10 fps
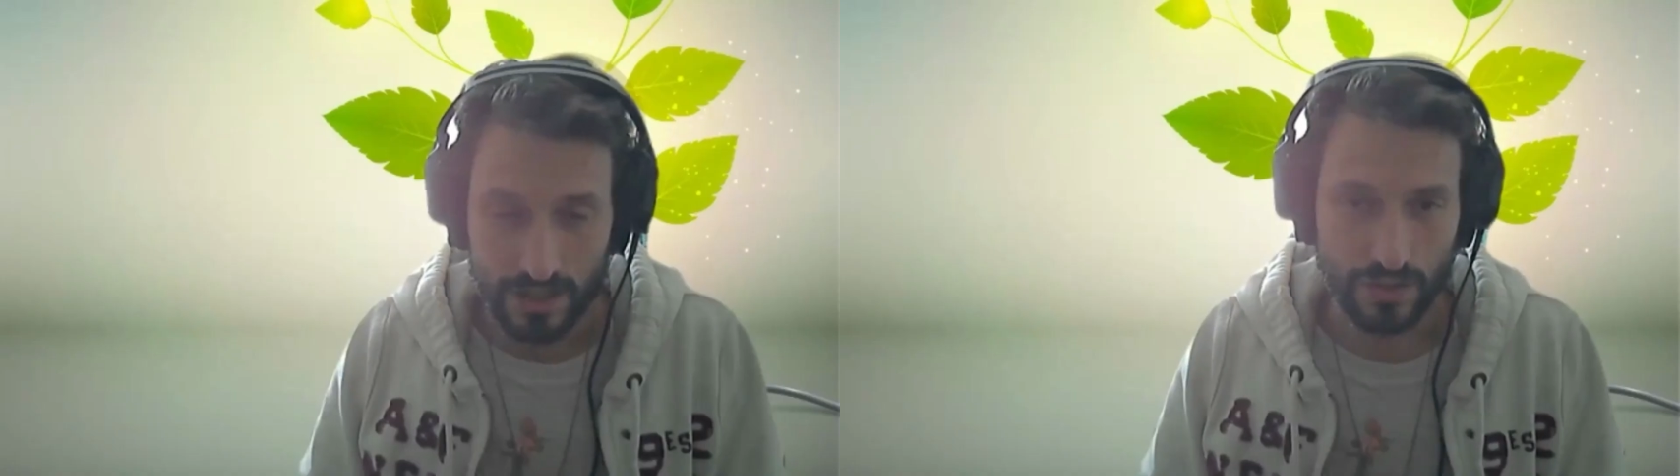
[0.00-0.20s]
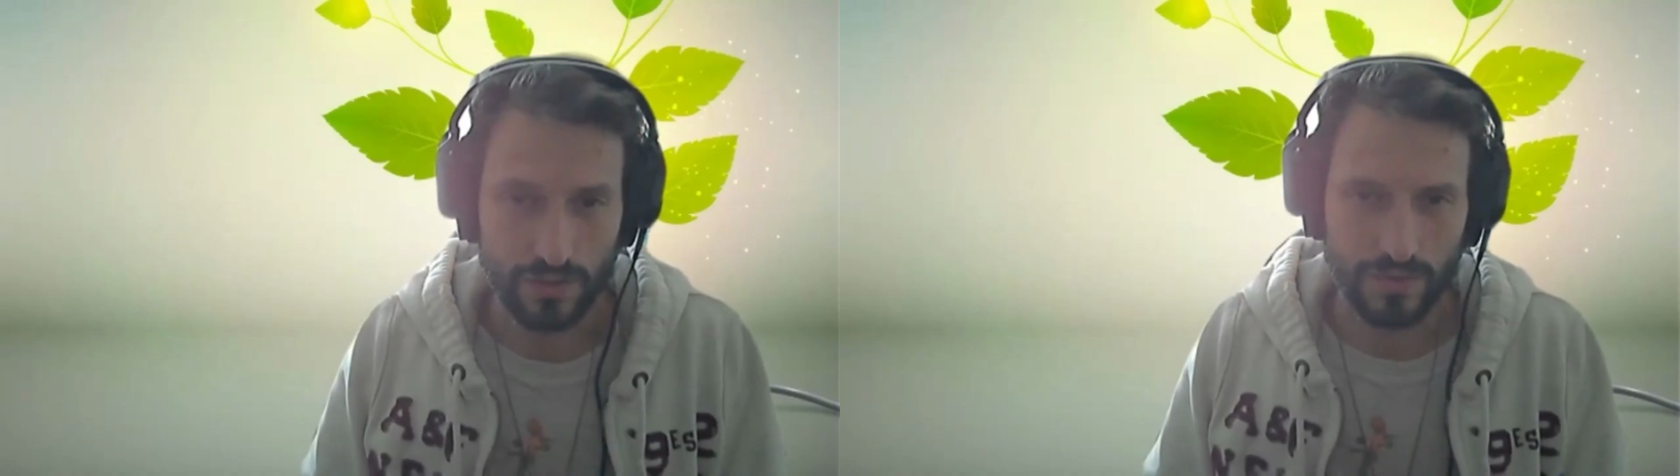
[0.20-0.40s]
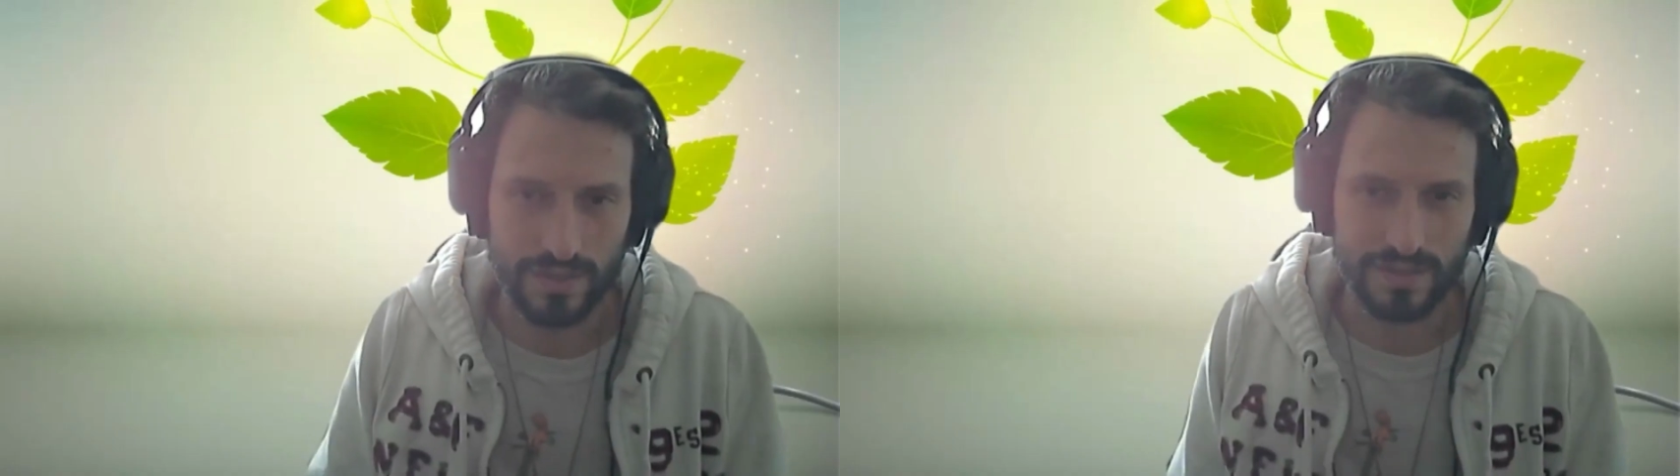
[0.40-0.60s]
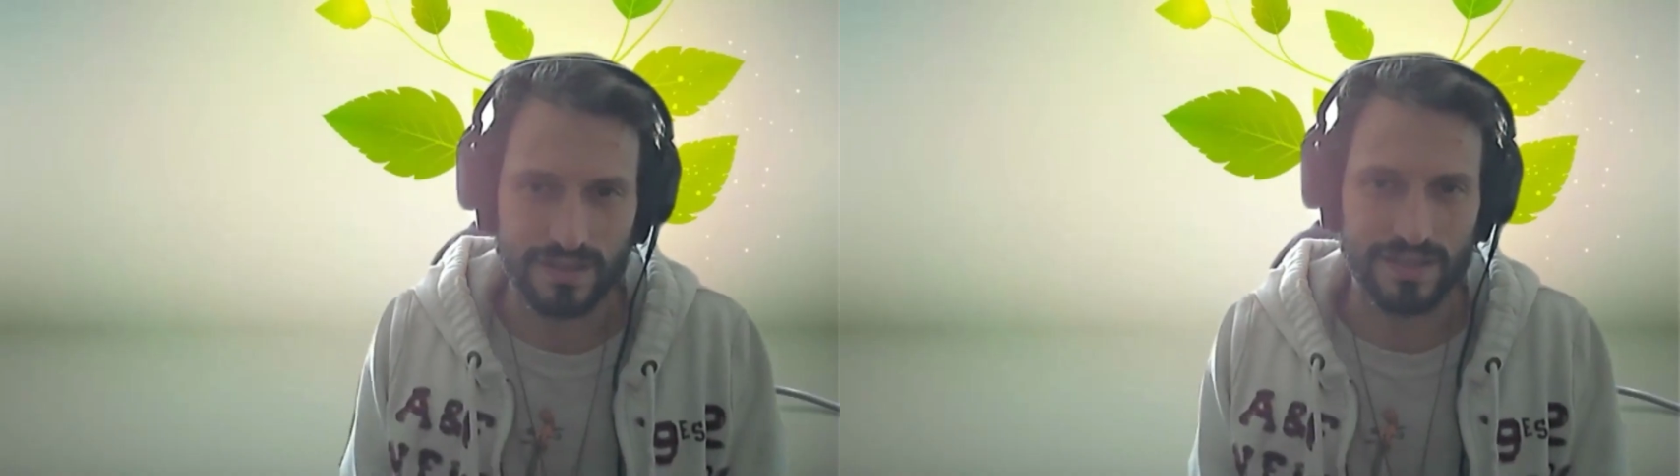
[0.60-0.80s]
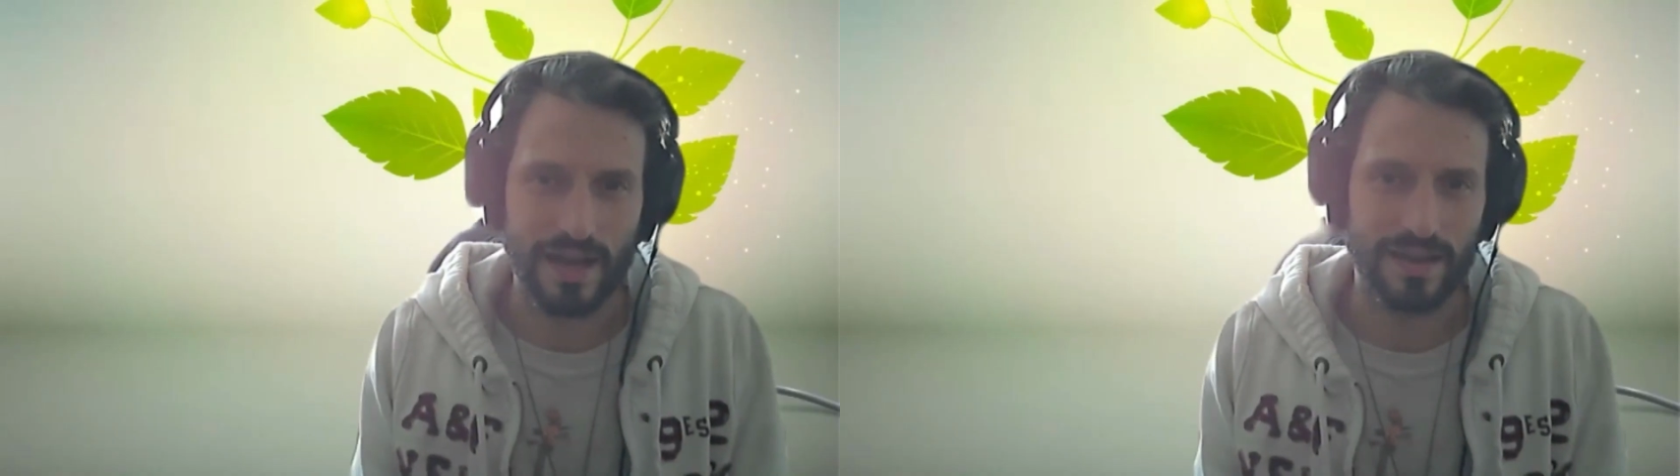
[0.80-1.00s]
So
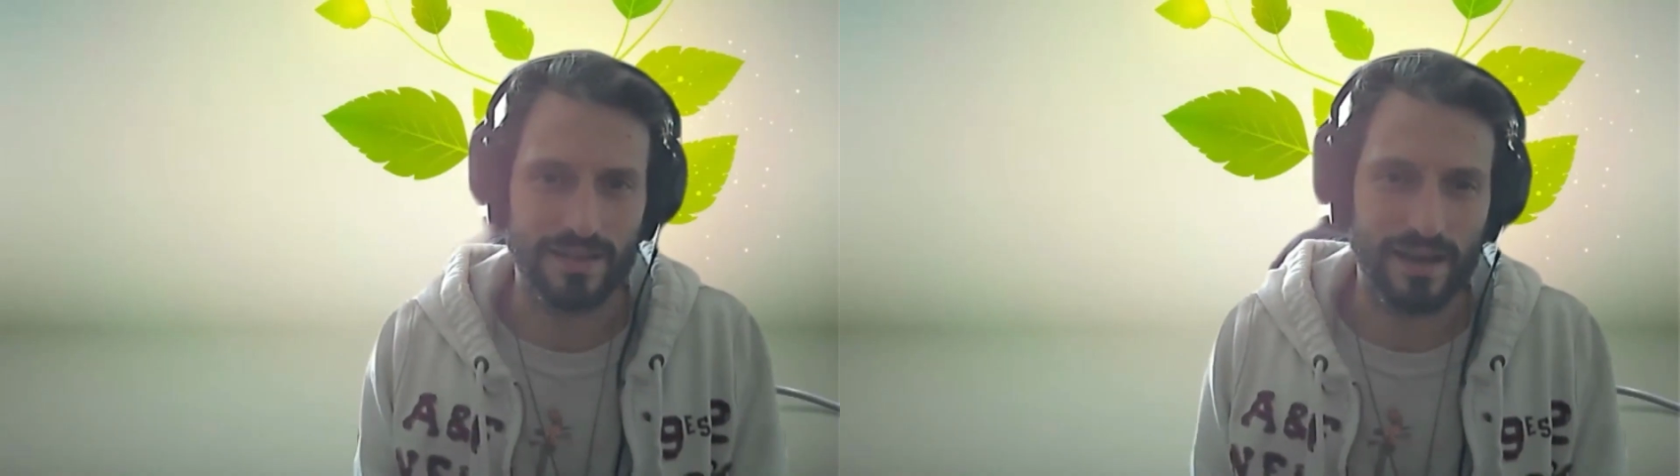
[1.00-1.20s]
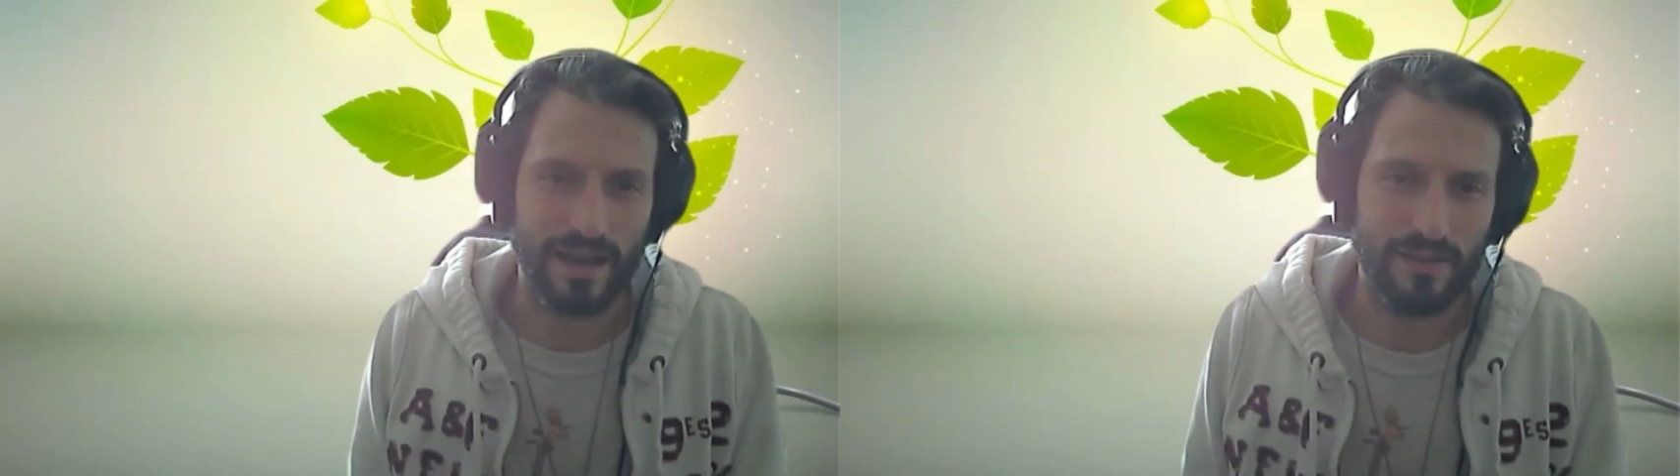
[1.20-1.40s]
I